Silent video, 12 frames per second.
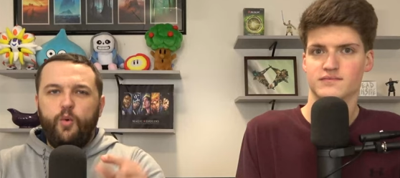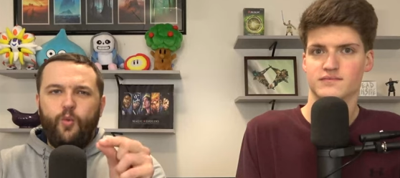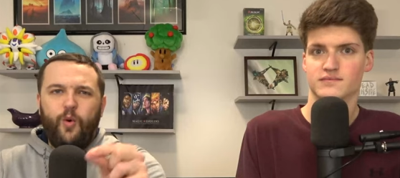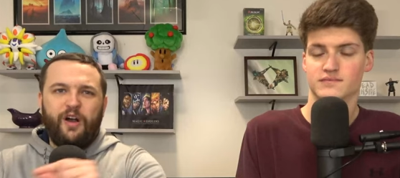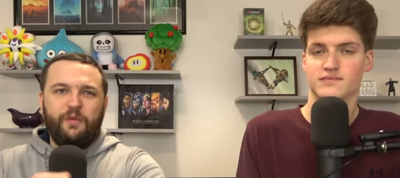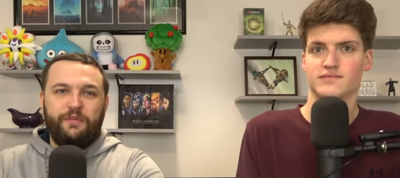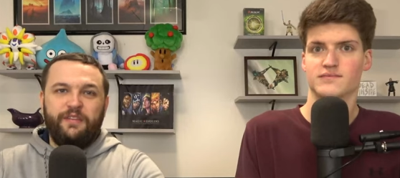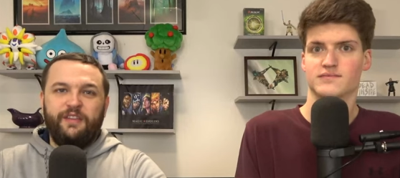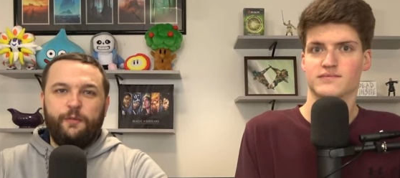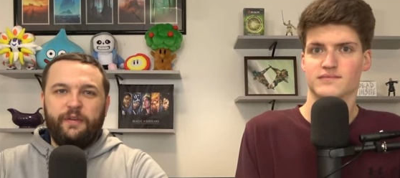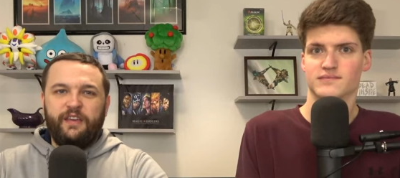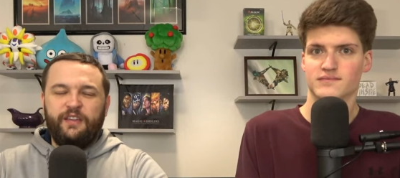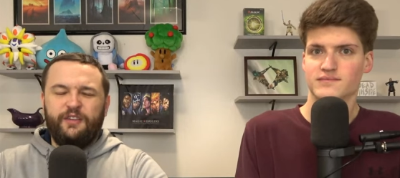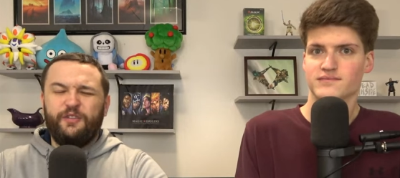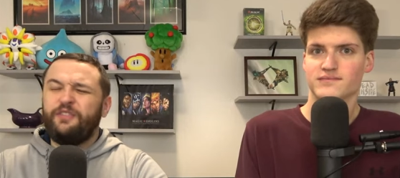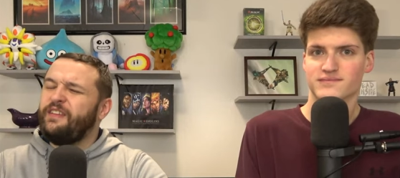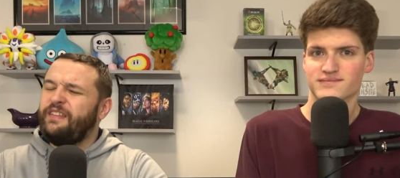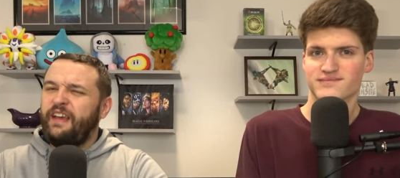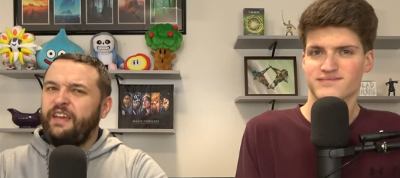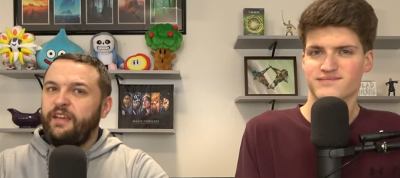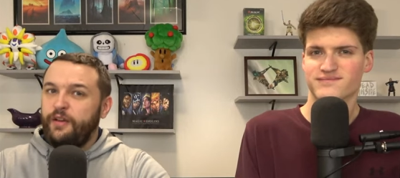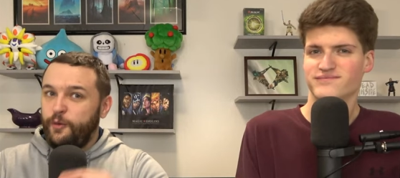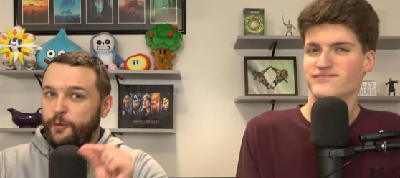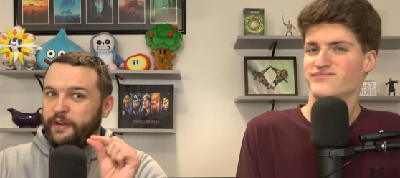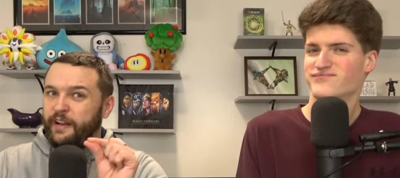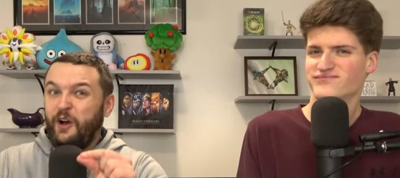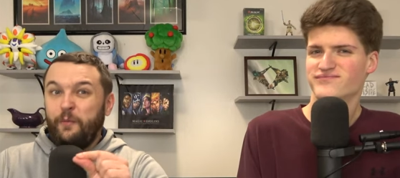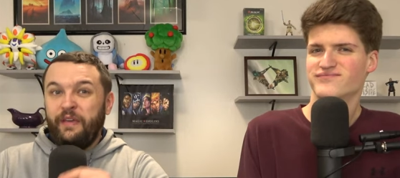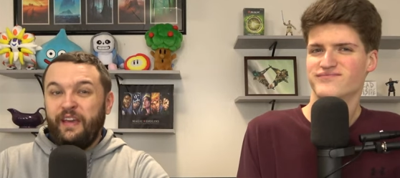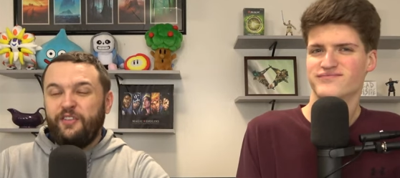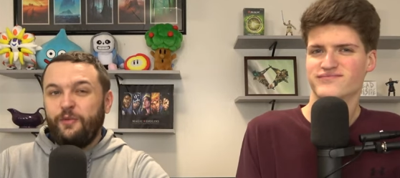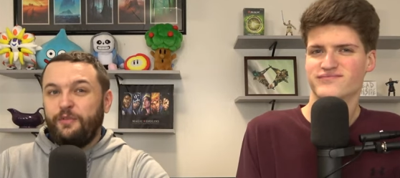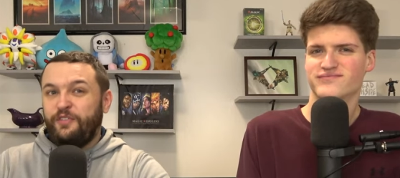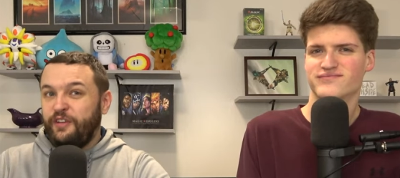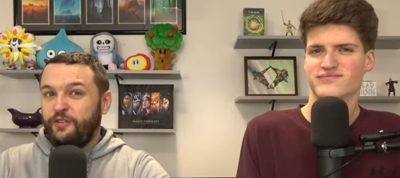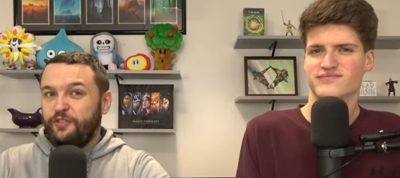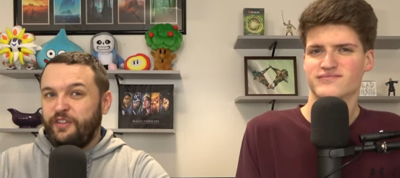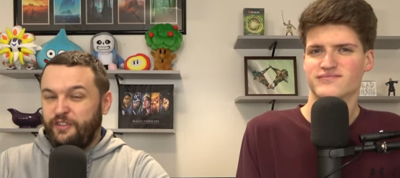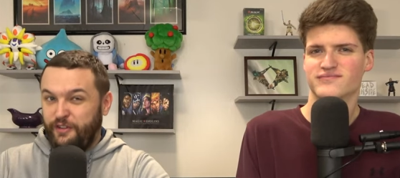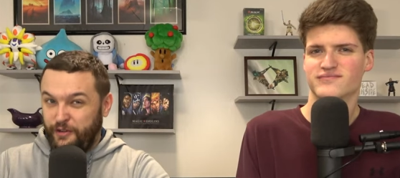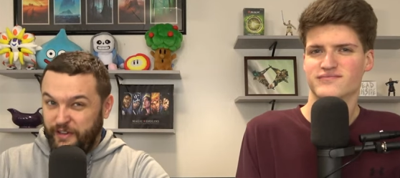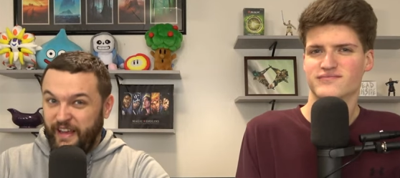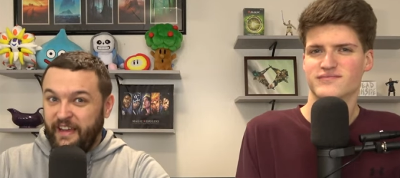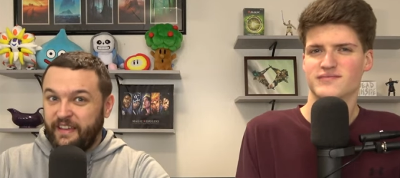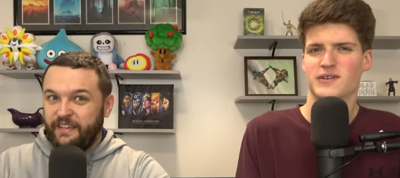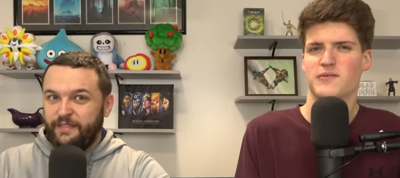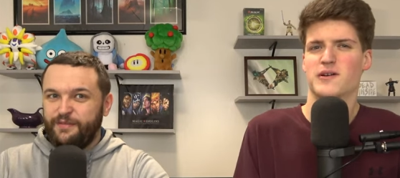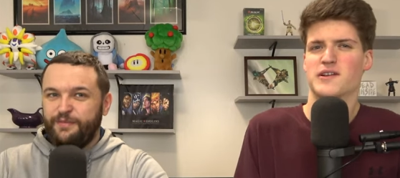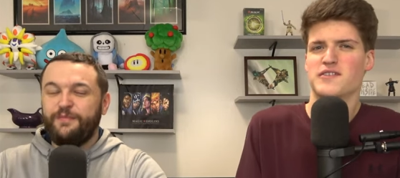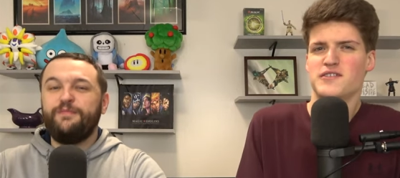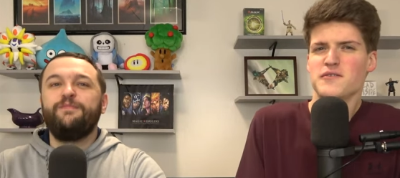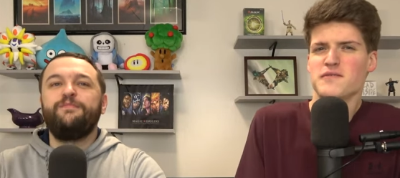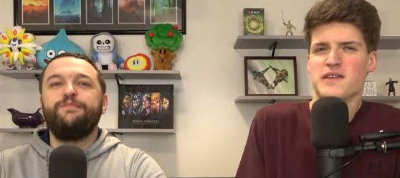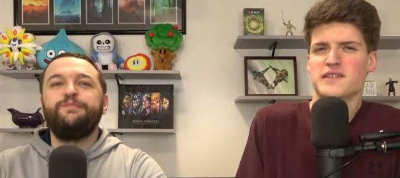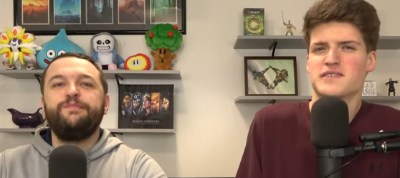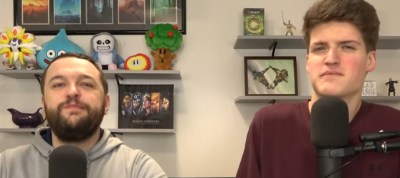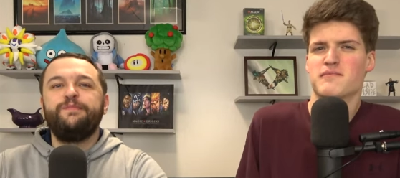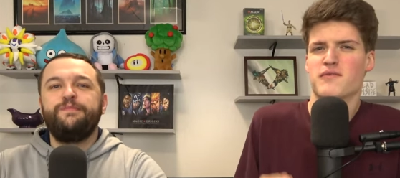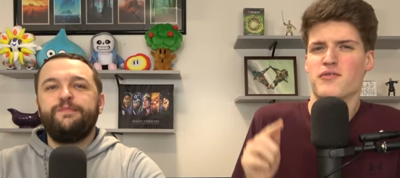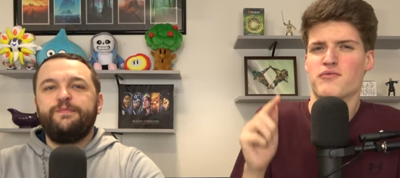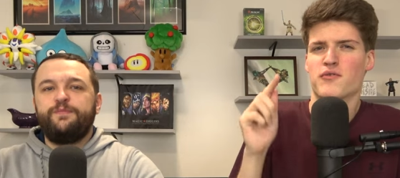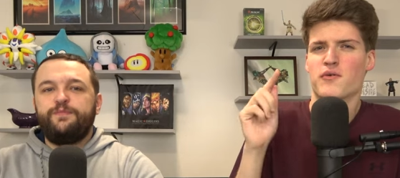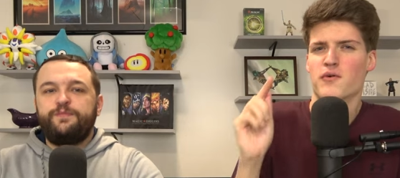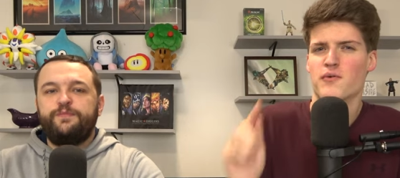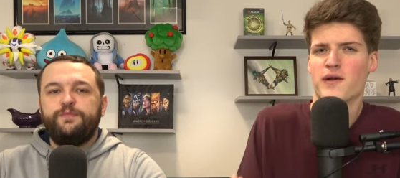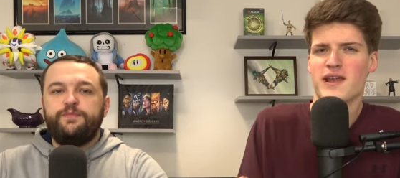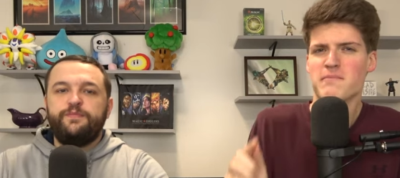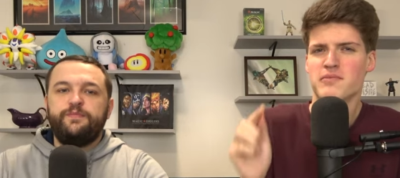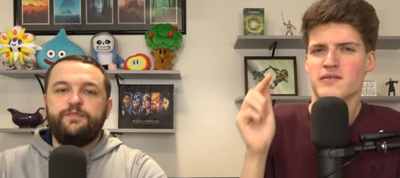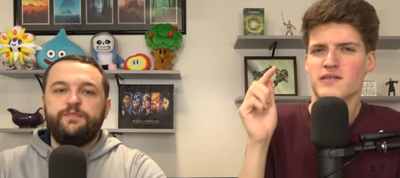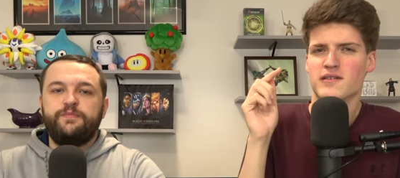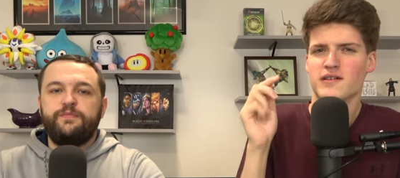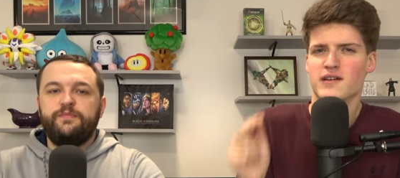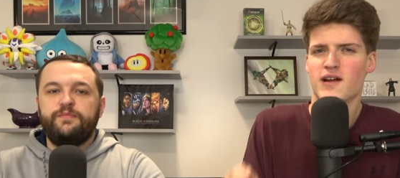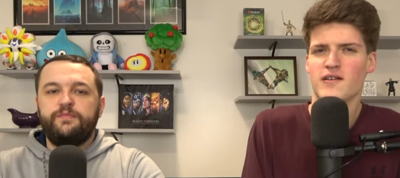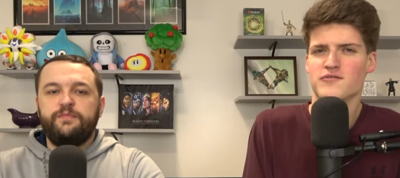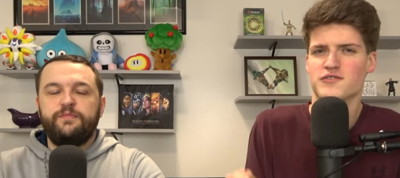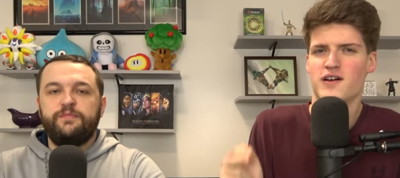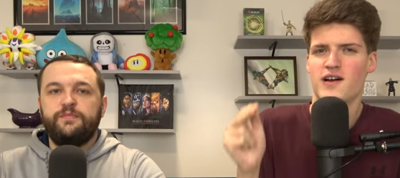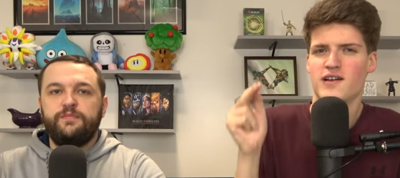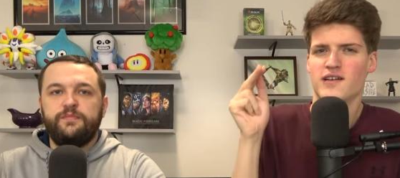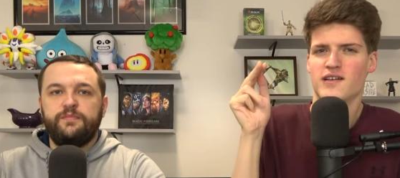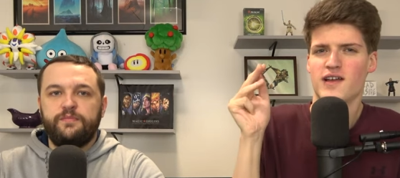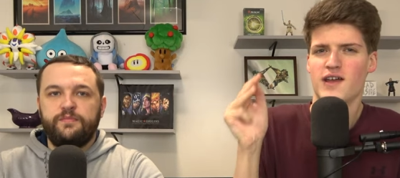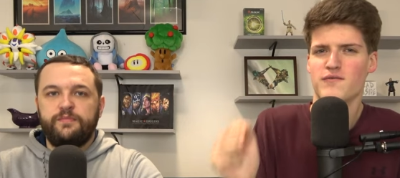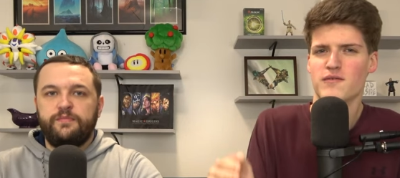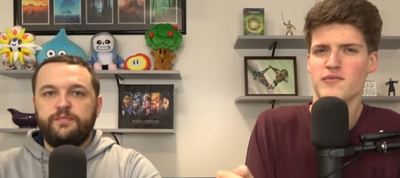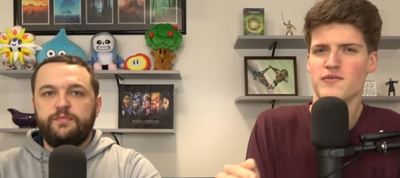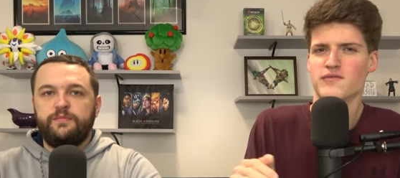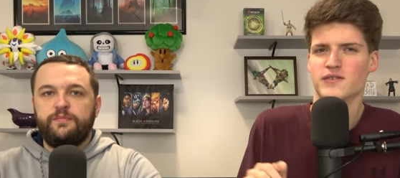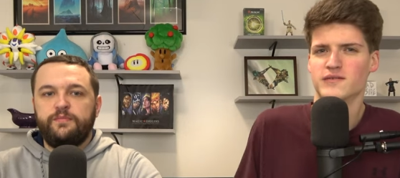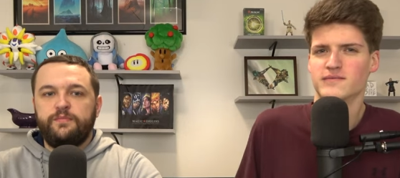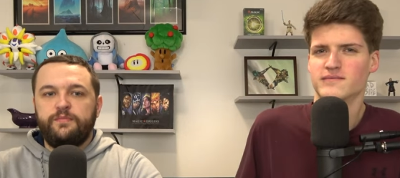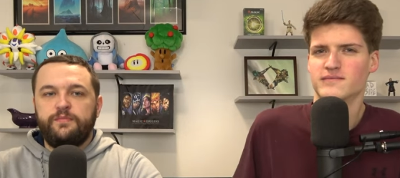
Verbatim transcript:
Speaker 1: Welcome to the Nitpicking Nerds. Today, we're going to help you add some synergy to your deck. We're going to do this
Speaker 2: through ramp, card draw, and removal.